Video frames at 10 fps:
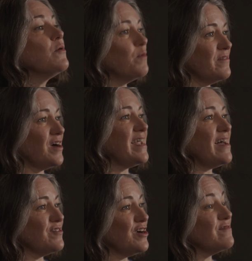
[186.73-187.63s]
we've got to
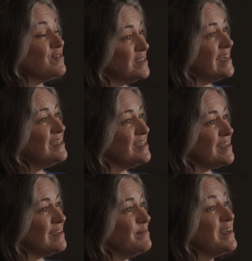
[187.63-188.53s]
have a
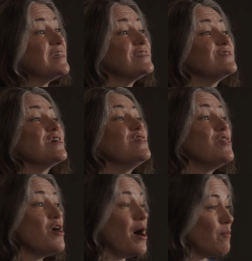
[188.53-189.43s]
conversation because there's a
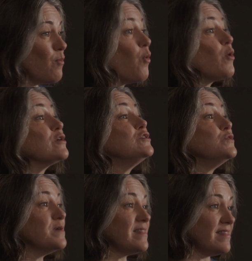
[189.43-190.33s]
lot more
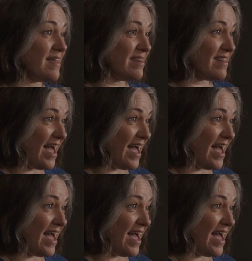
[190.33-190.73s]
to it than